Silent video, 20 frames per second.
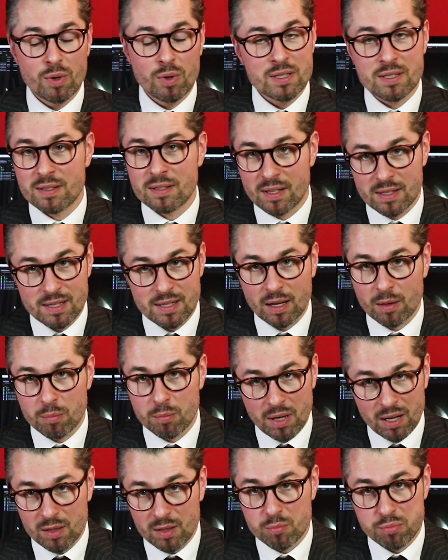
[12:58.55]
What's the
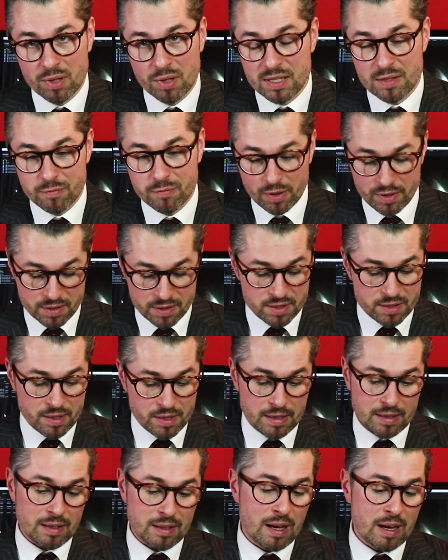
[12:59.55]
exact market price for this
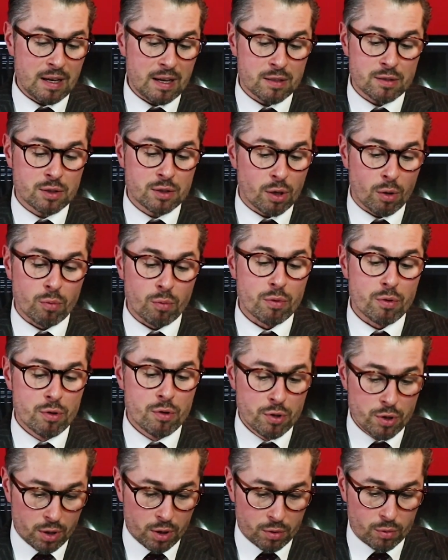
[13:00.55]
thing? I don't
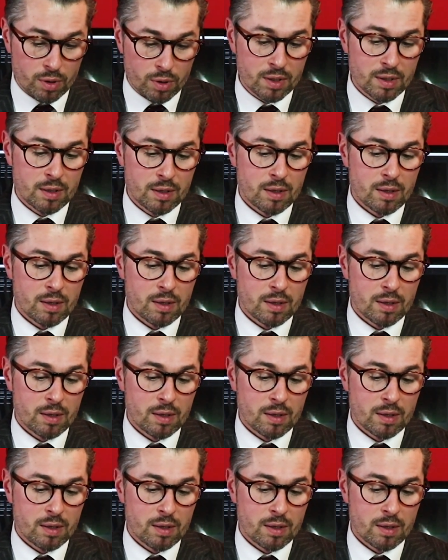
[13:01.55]
know.